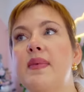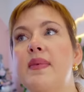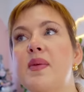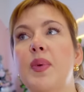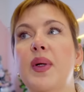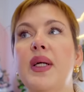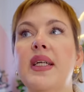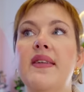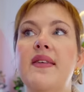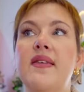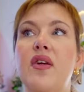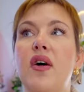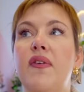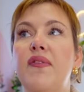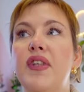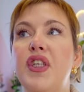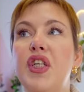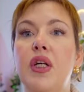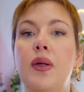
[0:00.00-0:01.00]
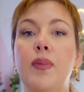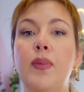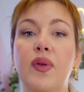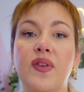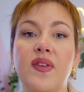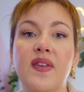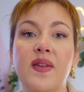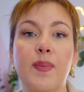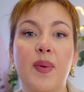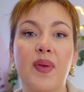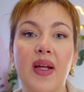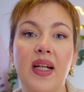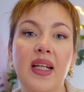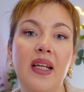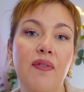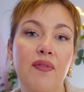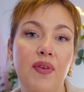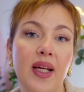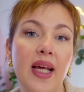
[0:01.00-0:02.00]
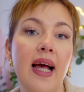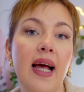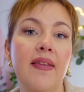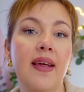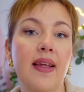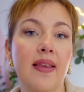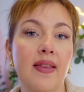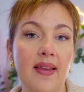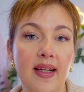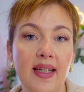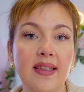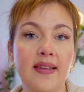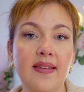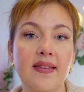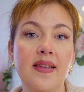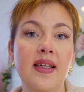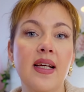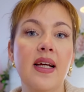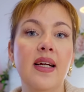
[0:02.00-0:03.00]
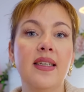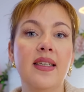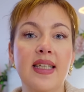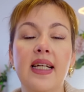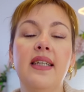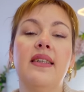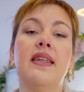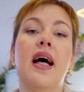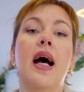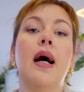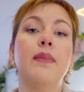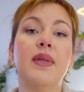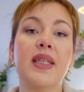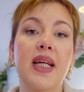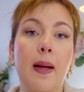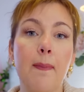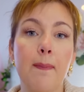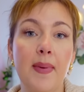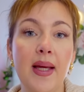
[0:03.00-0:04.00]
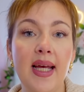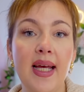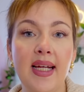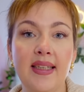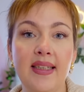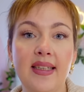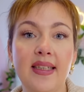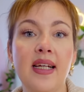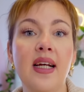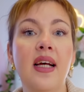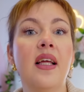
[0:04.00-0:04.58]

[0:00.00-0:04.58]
Spring's not for 2 months. But then you forget that things take time to get made.